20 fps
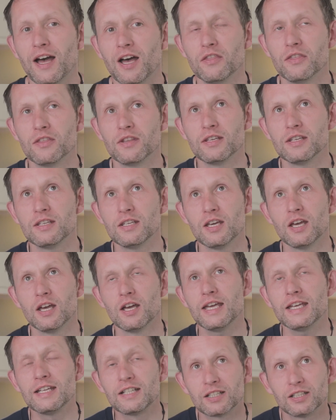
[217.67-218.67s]
and the
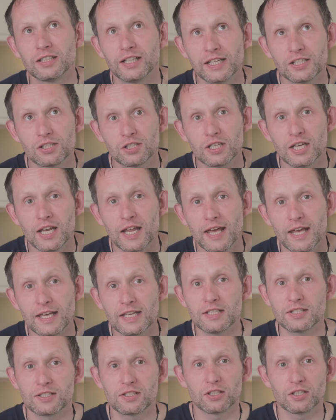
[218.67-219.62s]
inclination there is